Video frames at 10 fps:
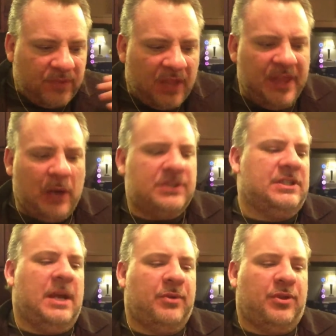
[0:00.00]
that was
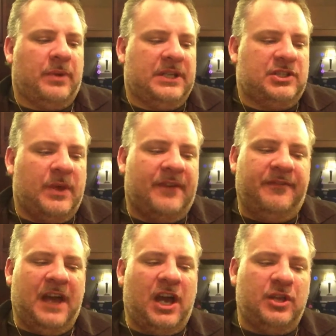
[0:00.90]
number 3. So we have
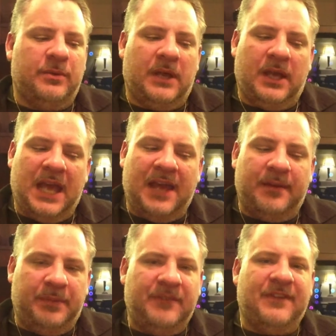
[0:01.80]
value,
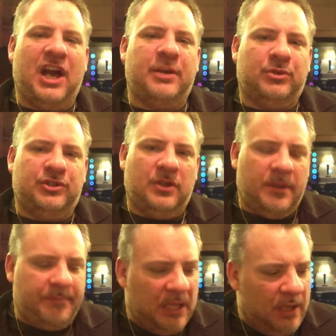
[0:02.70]
be valuable to
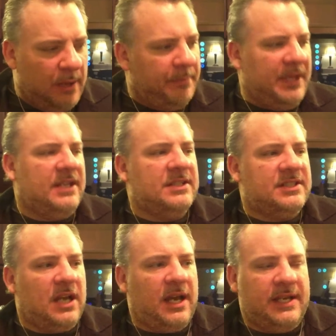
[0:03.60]
them, be
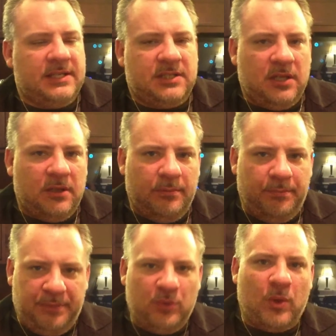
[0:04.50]
concise,
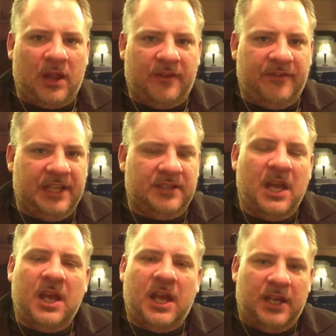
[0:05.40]
be relevant,
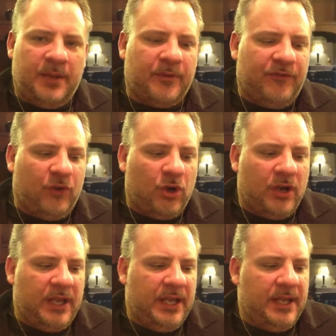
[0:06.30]
and number
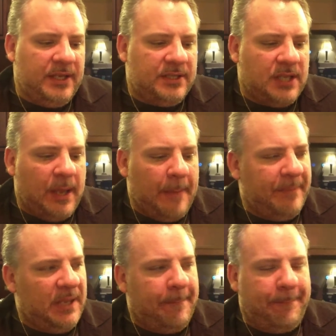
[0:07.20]
4 is
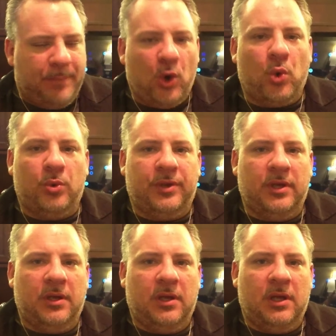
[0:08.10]
be bold.
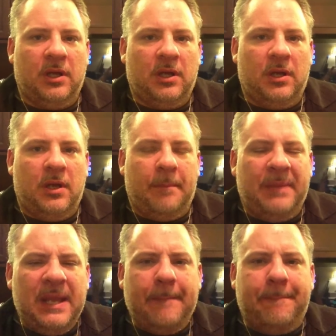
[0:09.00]

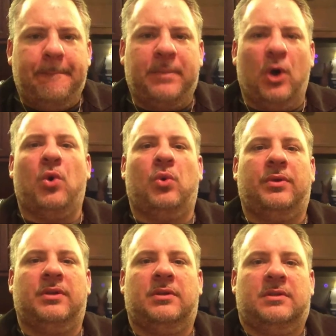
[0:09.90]
Be bold.
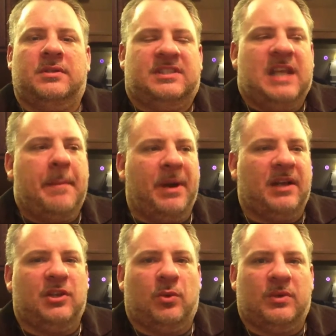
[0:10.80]
Step
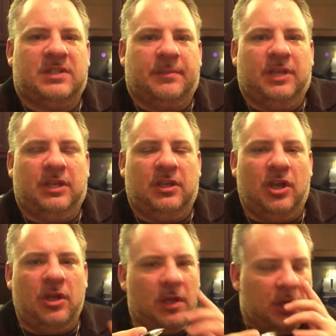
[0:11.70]
out there with something
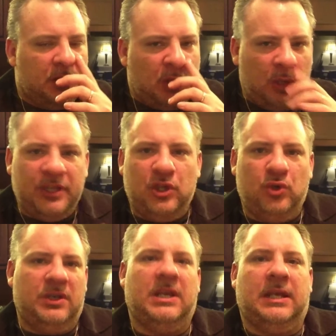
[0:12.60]
totally
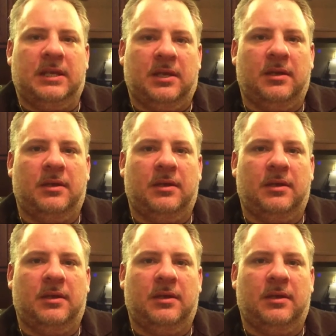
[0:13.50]
unique